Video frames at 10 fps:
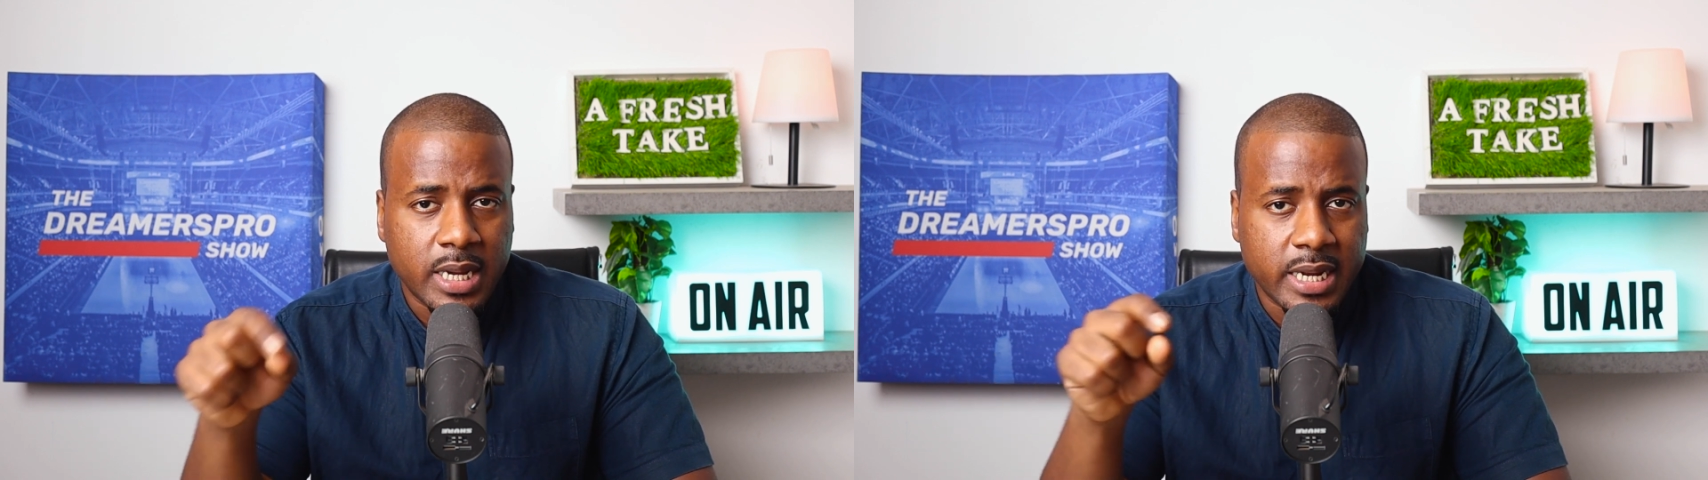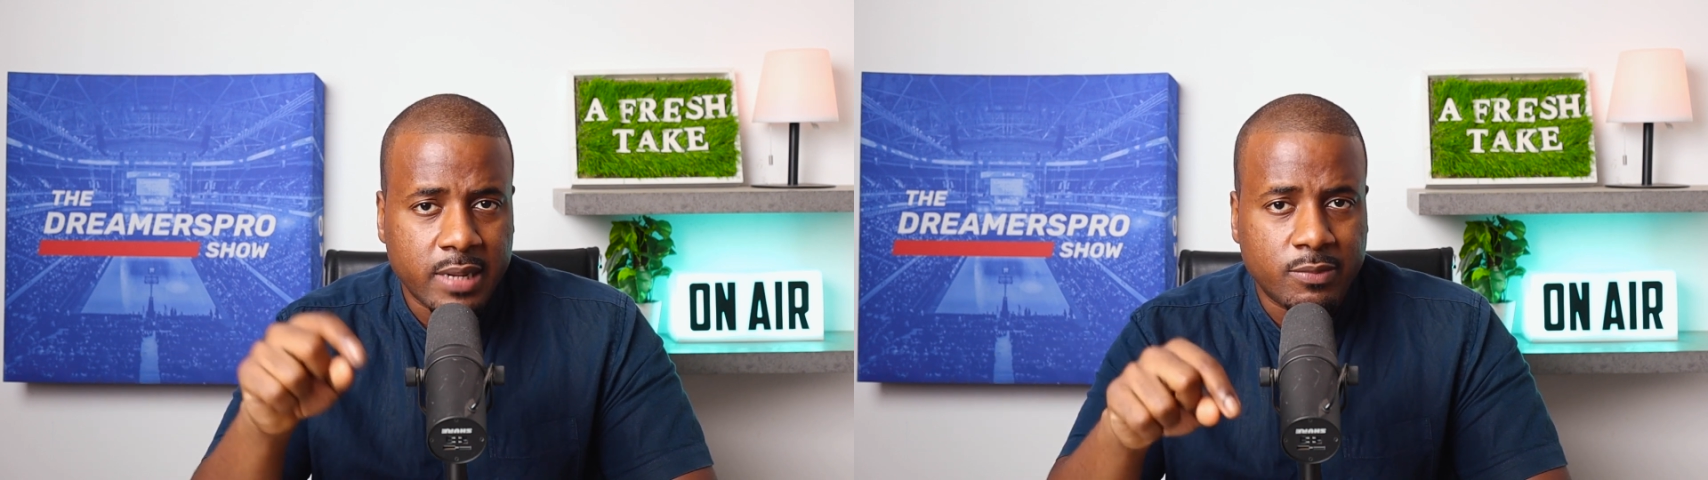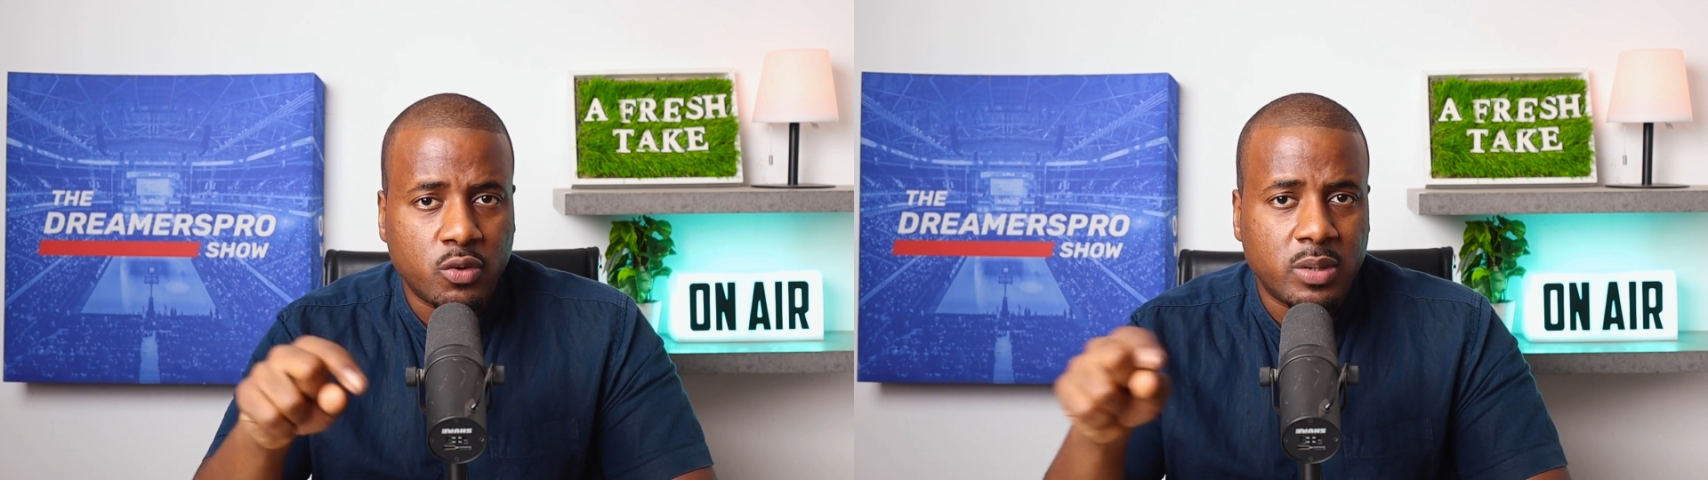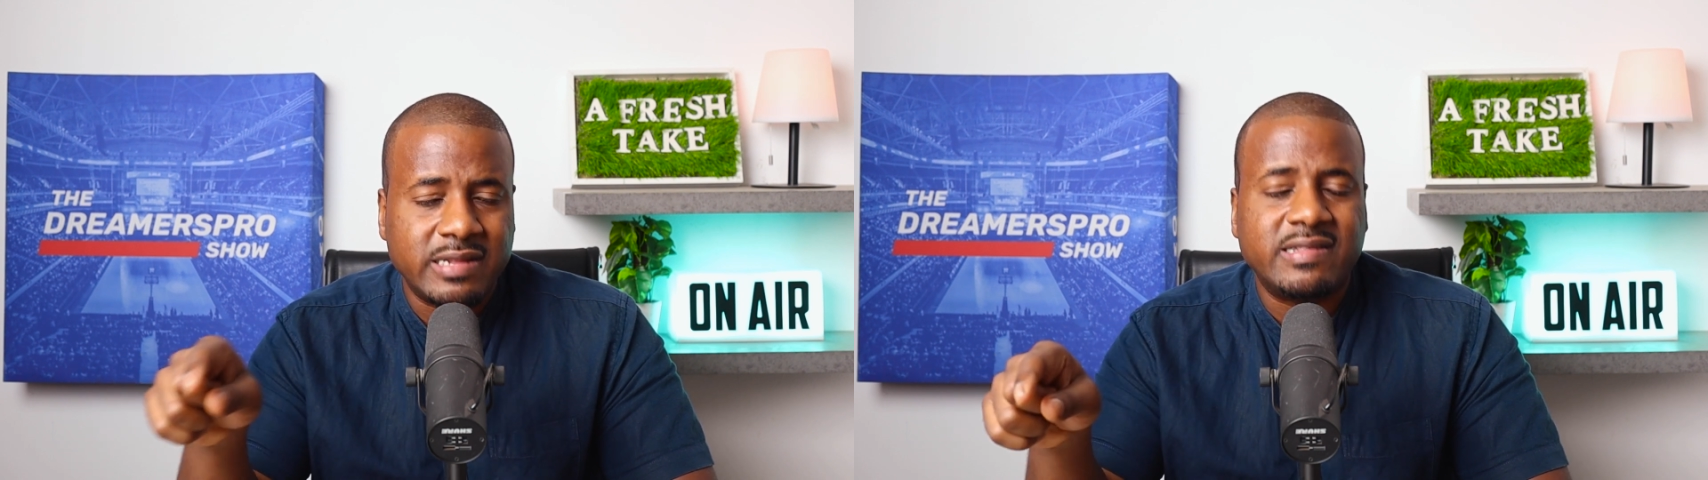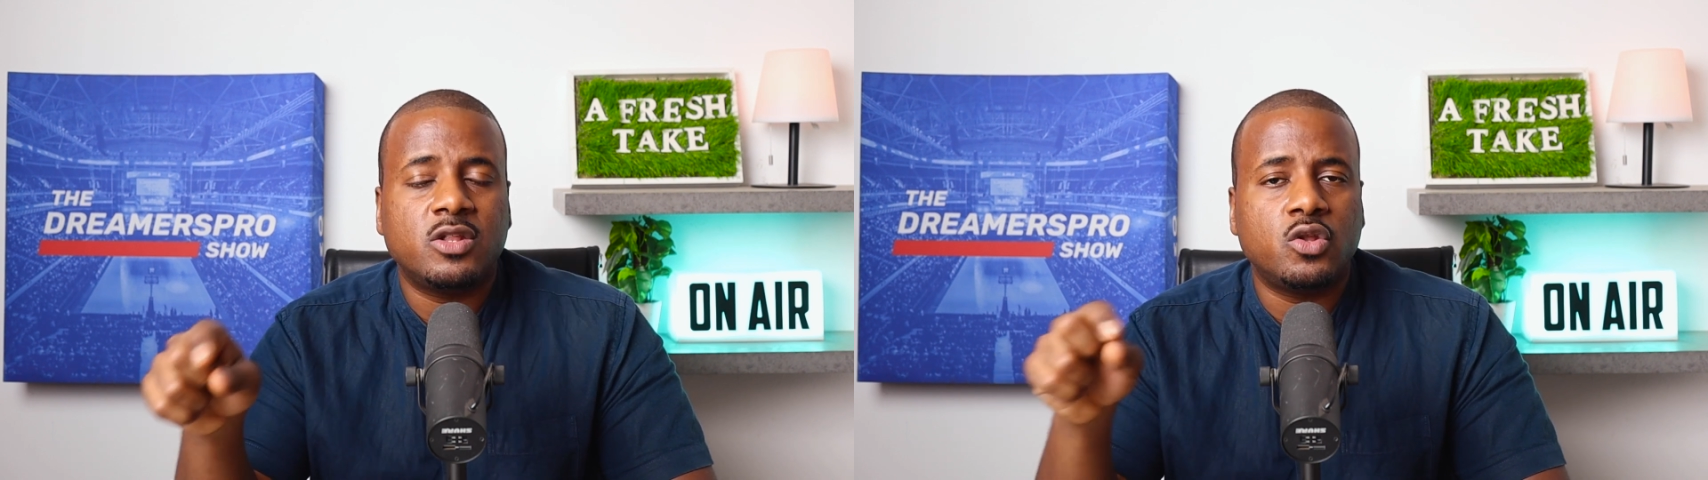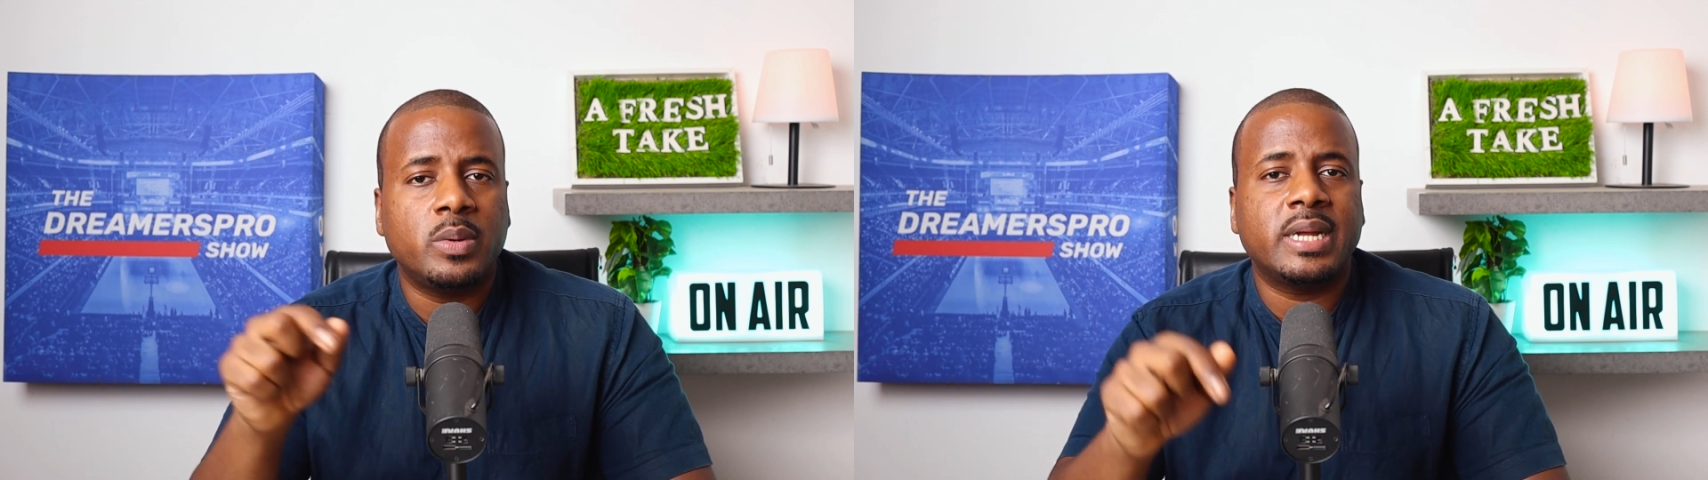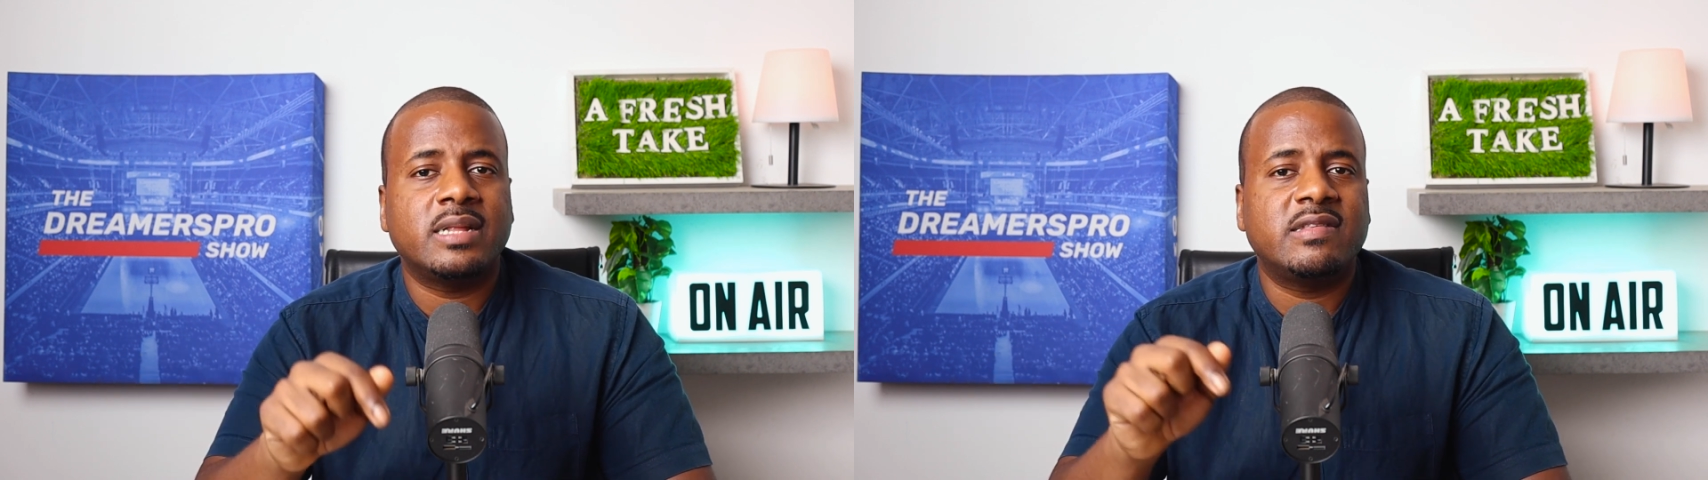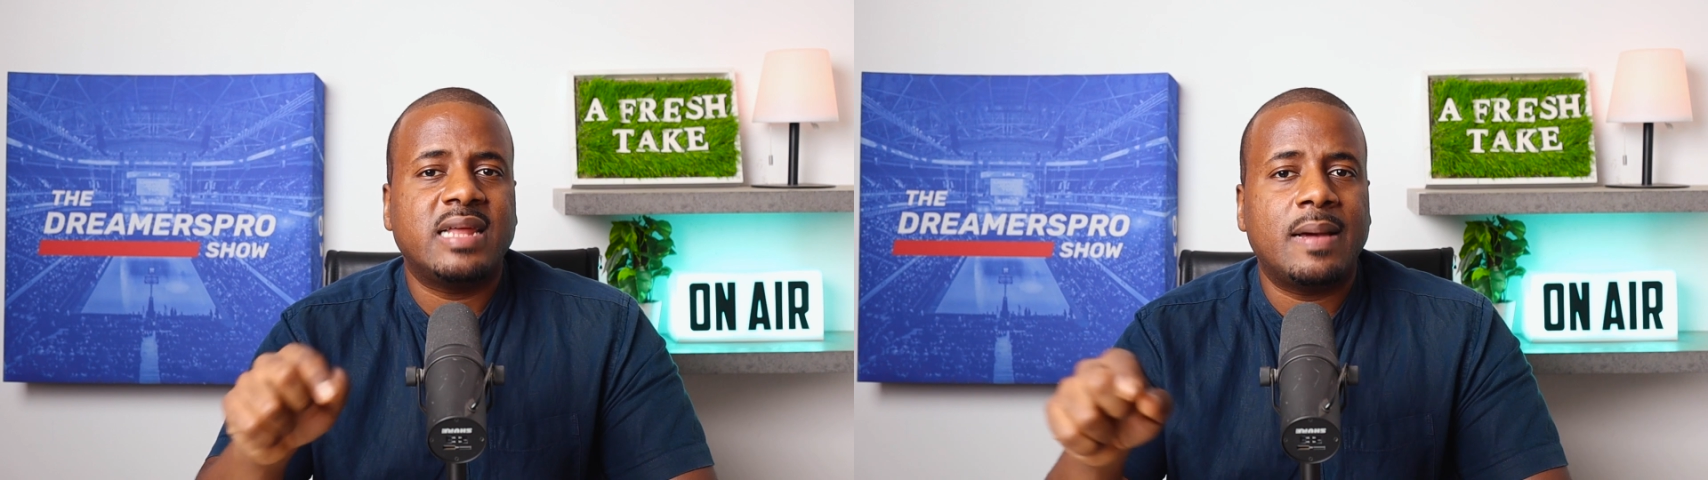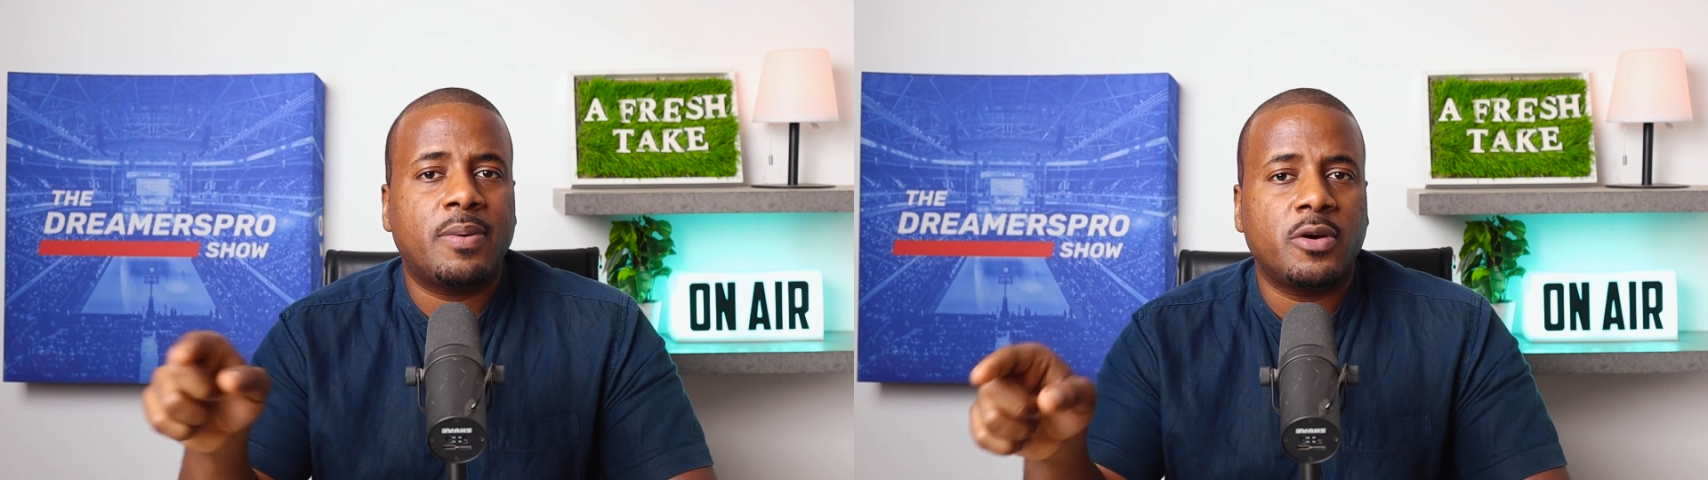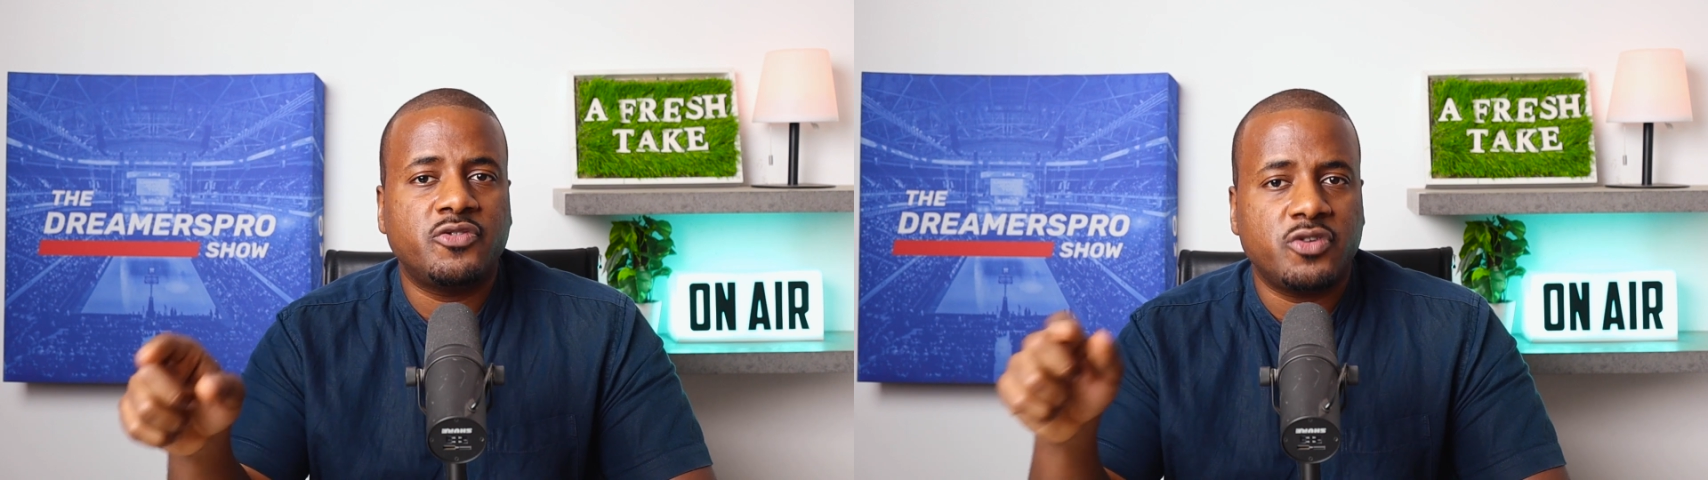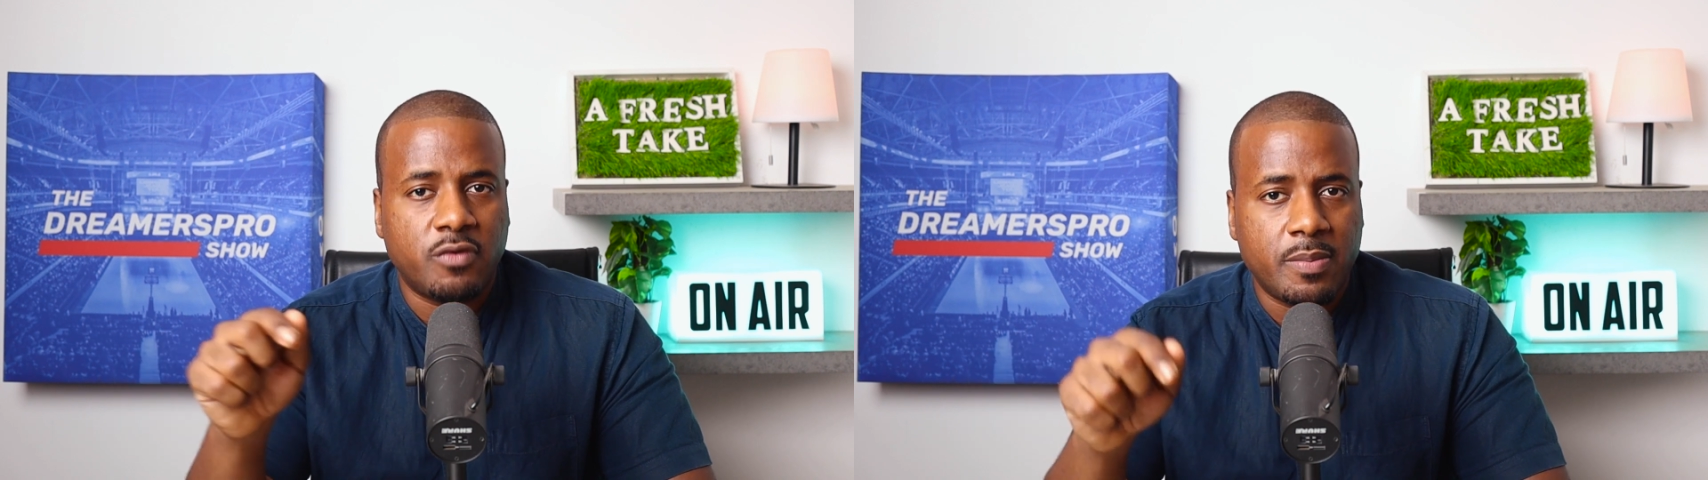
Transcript: and him doing it, doing it to that person,